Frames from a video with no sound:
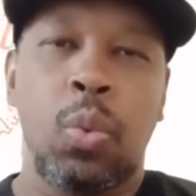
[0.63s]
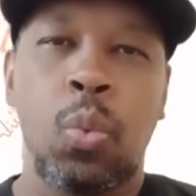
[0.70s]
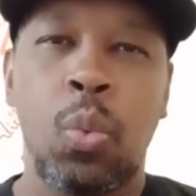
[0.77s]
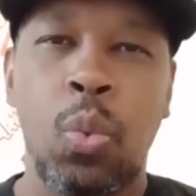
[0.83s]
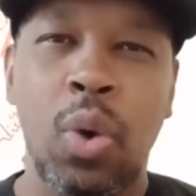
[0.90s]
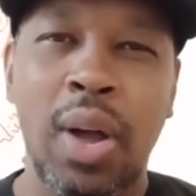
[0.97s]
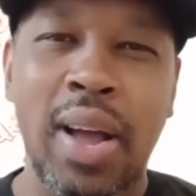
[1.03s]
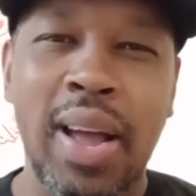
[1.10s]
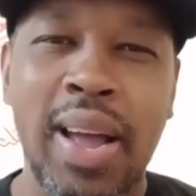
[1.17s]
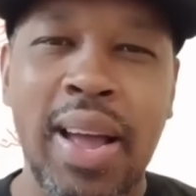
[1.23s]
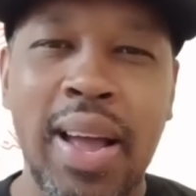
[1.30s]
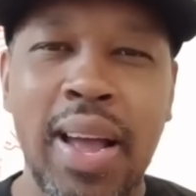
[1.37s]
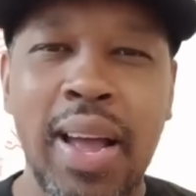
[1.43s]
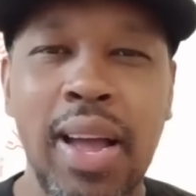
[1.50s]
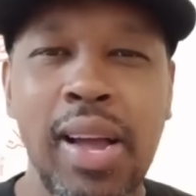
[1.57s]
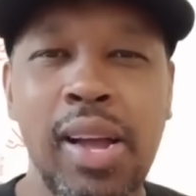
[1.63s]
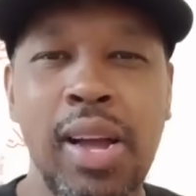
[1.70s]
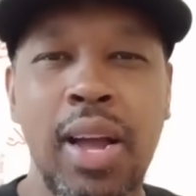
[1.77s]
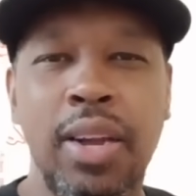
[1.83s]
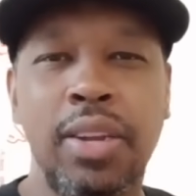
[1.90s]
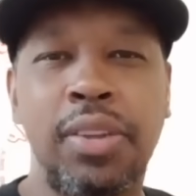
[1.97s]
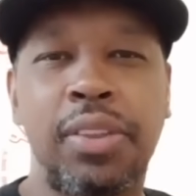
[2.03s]

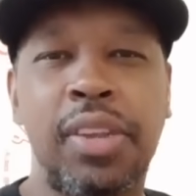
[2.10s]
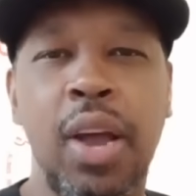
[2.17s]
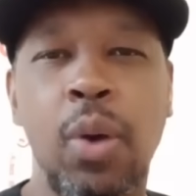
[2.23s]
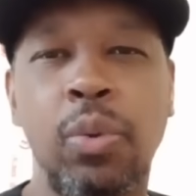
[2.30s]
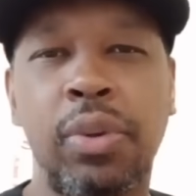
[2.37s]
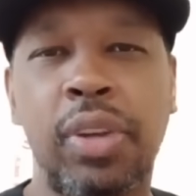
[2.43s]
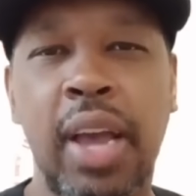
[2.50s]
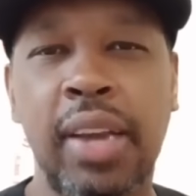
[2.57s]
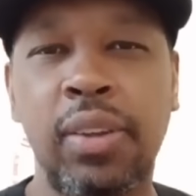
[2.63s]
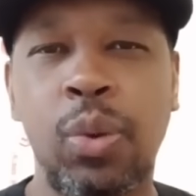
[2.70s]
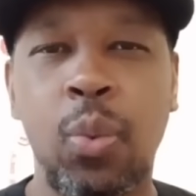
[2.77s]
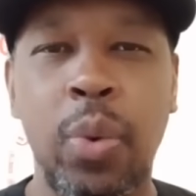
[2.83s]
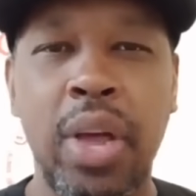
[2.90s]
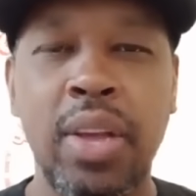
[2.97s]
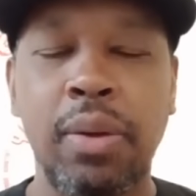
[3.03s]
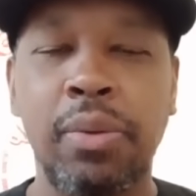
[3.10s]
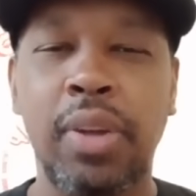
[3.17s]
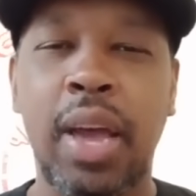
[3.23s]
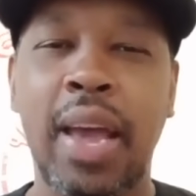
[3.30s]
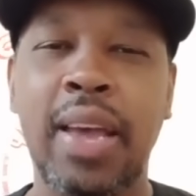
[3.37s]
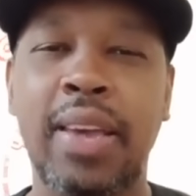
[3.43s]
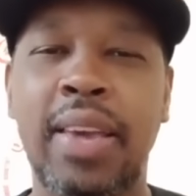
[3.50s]
Wow, this is Terrance Gangsta William,
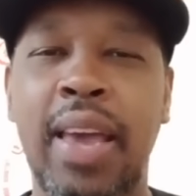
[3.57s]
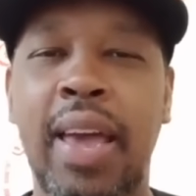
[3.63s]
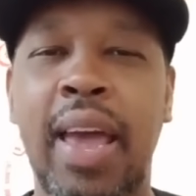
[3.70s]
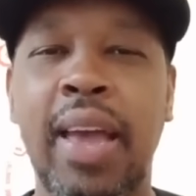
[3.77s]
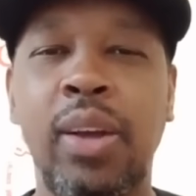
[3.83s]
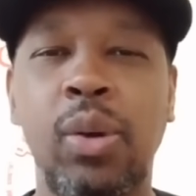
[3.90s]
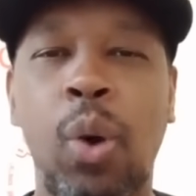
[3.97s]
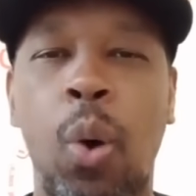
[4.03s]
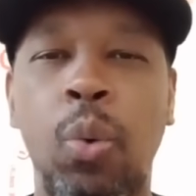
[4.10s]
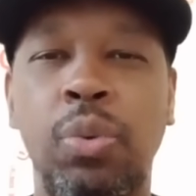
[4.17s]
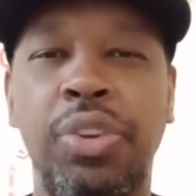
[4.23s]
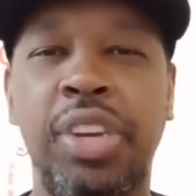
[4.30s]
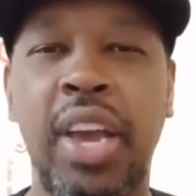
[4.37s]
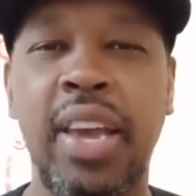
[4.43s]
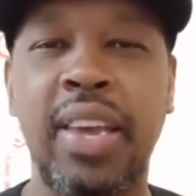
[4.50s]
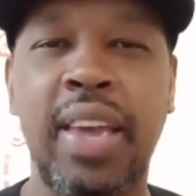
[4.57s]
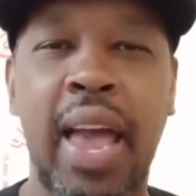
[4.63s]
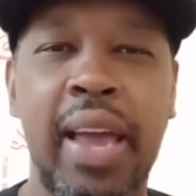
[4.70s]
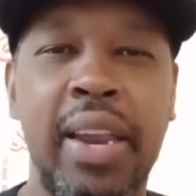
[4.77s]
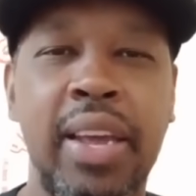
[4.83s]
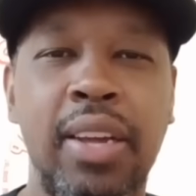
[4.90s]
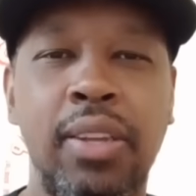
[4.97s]
aka OG
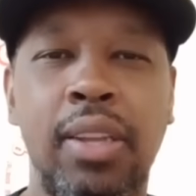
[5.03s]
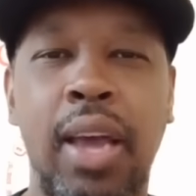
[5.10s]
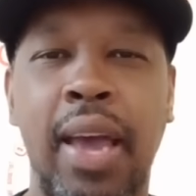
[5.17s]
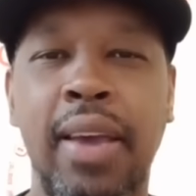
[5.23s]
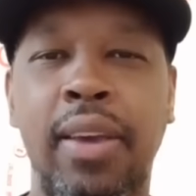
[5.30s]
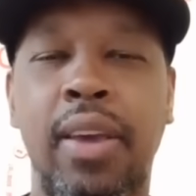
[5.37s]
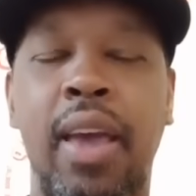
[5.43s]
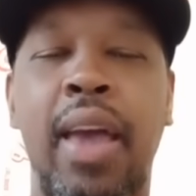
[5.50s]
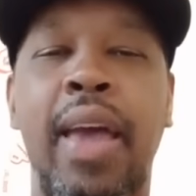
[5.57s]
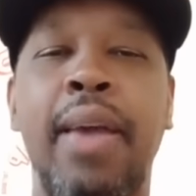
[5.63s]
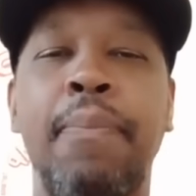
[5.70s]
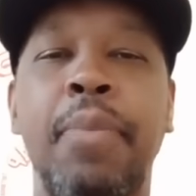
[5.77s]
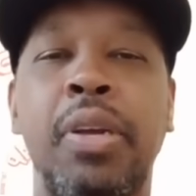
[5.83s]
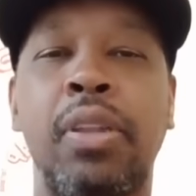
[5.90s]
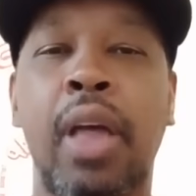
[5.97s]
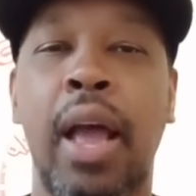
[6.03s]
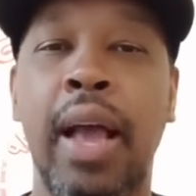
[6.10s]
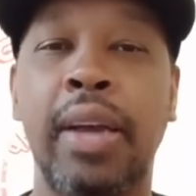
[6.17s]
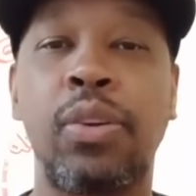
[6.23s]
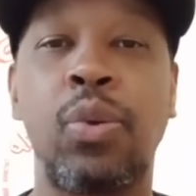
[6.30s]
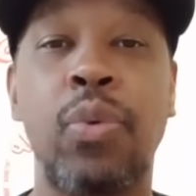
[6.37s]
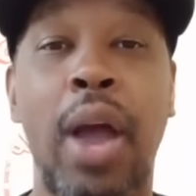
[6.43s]
Giggity, aka Mr.
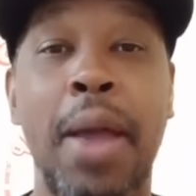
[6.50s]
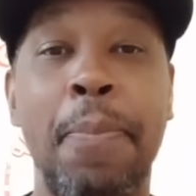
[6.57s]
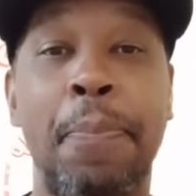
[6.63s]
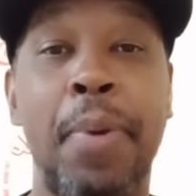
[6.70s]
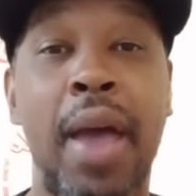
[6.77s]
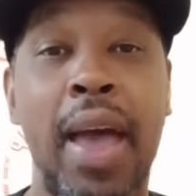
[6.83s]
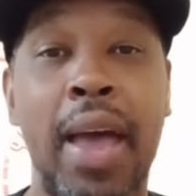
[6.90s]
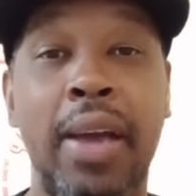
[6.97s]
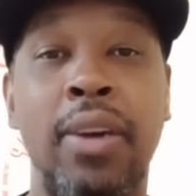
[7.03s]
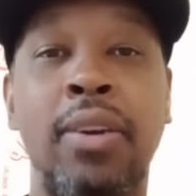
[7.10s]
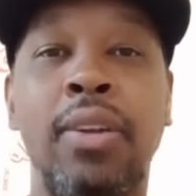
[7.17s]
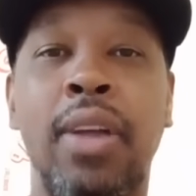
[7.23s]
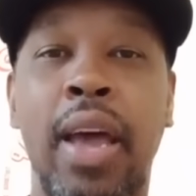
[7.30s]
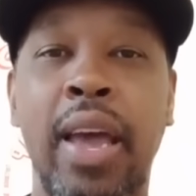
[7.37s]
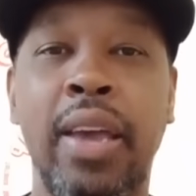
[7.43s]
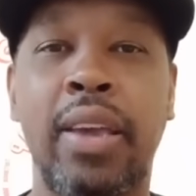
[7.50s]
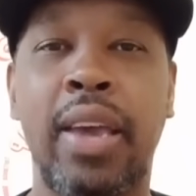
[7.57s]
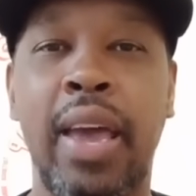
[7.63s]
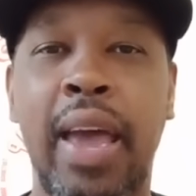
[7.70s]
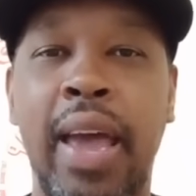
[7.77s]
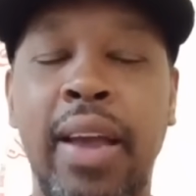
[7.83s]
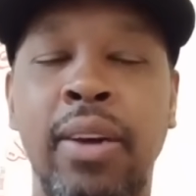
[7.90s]
Answer Right Back,
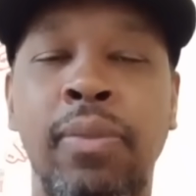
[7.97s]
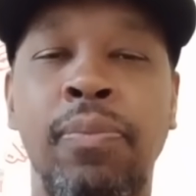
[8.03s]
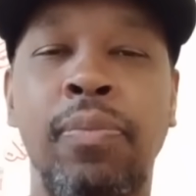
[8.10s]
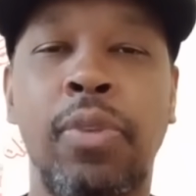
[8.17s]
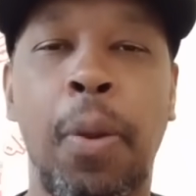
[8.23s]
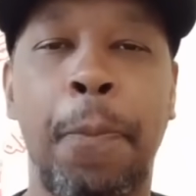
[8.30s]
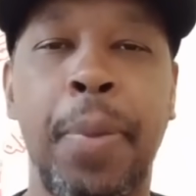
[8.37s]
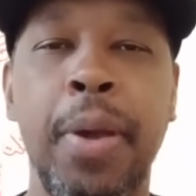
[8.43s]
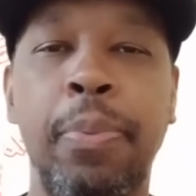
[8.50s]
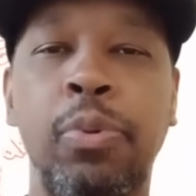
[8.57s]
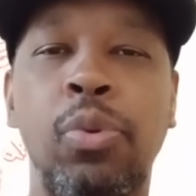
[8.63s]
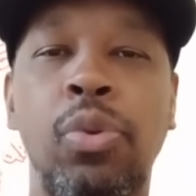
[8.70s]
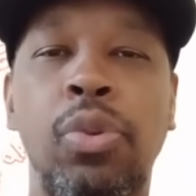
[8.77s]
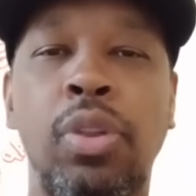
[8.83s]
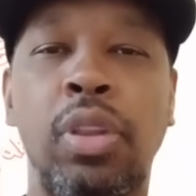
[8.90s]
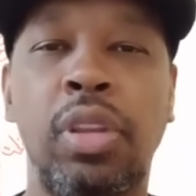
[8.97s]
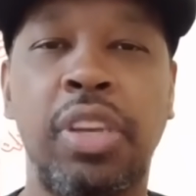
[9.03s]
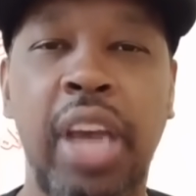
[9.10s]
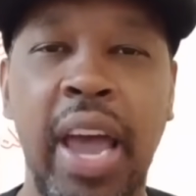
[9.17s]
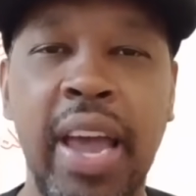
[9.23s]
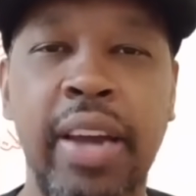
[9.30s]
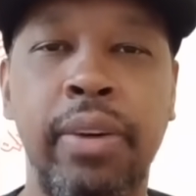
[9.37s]
aka the People's
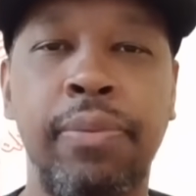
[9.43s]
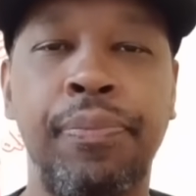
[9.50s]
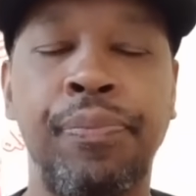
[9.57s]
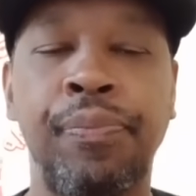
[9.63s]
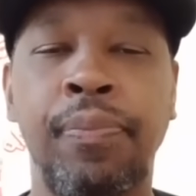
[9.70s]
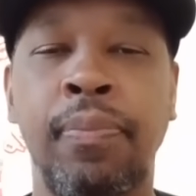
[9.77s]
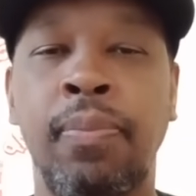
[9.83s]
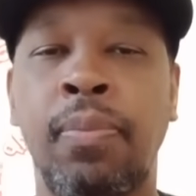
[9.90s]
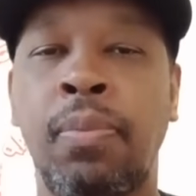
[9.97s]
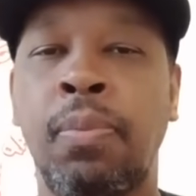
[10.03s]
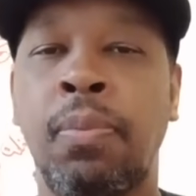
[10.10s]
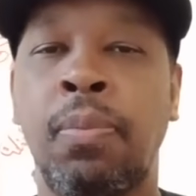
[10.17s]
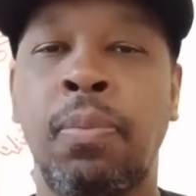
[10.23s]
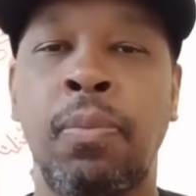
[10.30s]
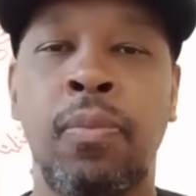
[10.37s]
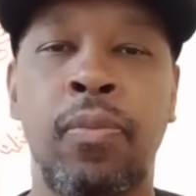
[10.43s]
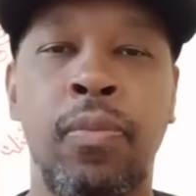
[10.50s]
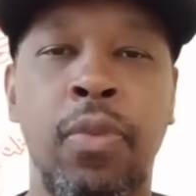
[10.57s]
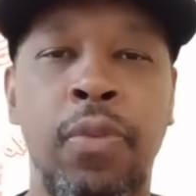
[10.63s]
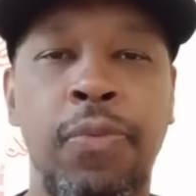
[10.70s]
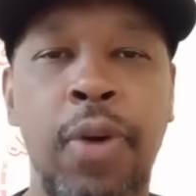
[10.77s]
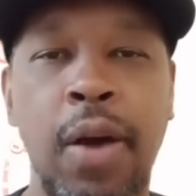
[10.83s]
Champ.
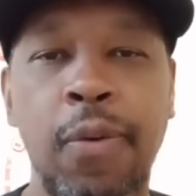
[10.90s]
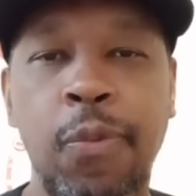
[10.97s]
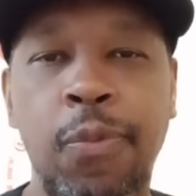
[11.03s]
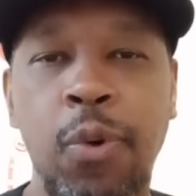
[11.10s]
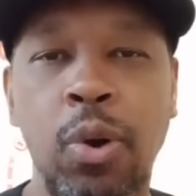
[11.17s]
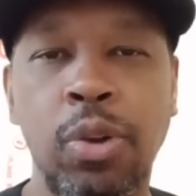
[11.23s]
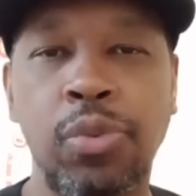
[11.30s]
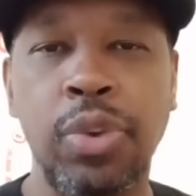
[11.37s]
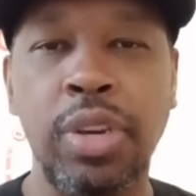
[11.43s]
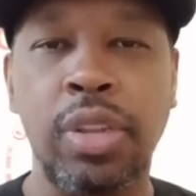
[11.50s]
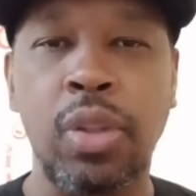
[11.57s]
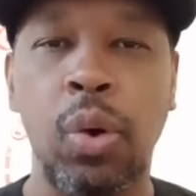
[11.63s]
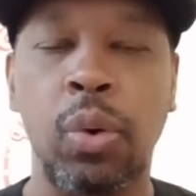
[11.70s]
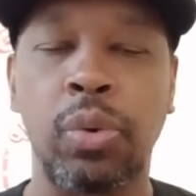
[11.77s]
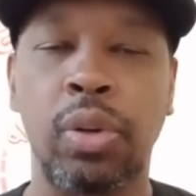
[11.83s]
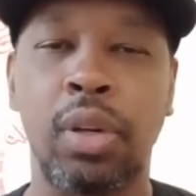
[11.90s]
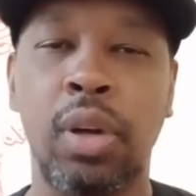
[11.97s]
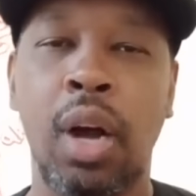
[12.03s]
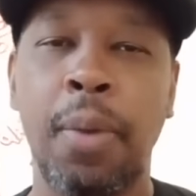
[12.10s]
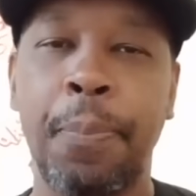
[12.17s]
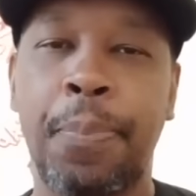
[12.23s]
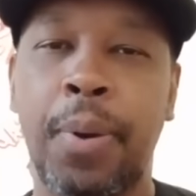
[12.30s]
504 Street Story,
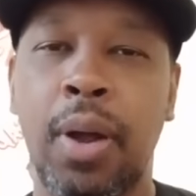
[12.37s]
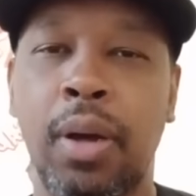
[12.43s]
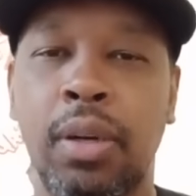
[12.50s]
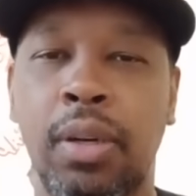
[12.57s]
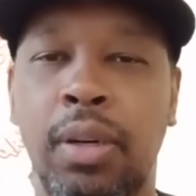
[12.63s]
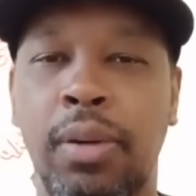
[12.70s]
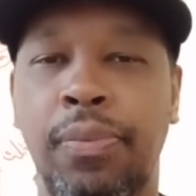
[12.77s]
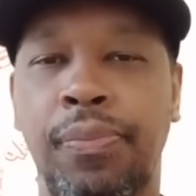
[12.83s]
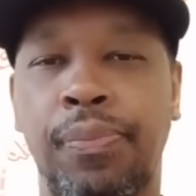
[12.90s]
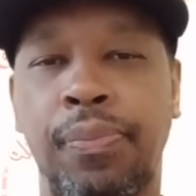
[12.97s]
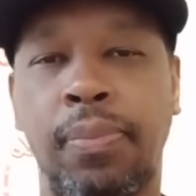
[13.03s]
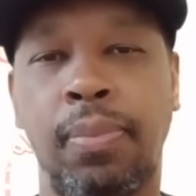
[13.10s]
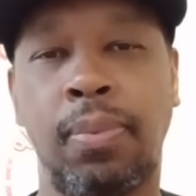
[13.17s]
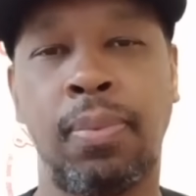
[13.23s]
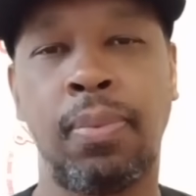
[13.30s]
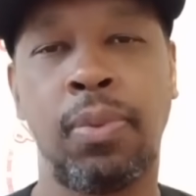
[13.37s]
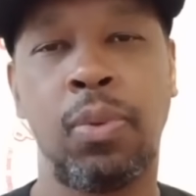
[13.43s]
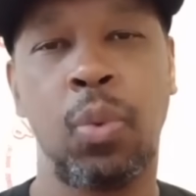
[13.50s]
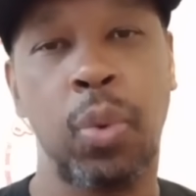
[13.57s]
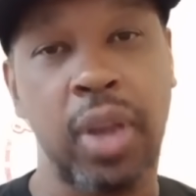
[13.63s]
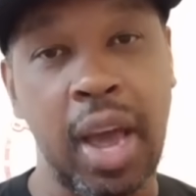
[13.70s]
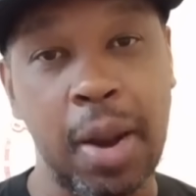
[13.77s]
unplugged.
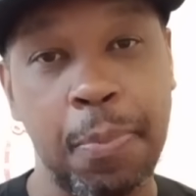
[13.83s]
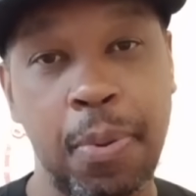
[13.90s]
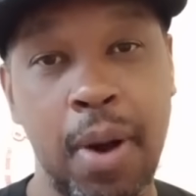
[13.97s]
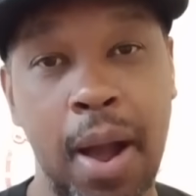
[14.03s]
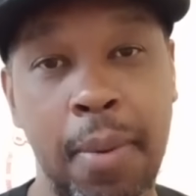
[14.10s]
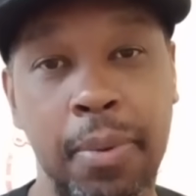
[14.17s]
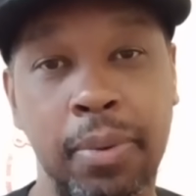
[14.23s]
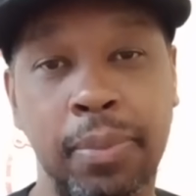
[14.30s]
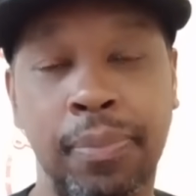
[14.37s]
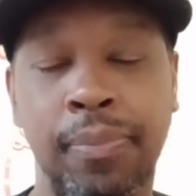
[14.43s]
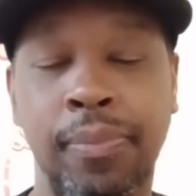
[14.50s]
We got a problem.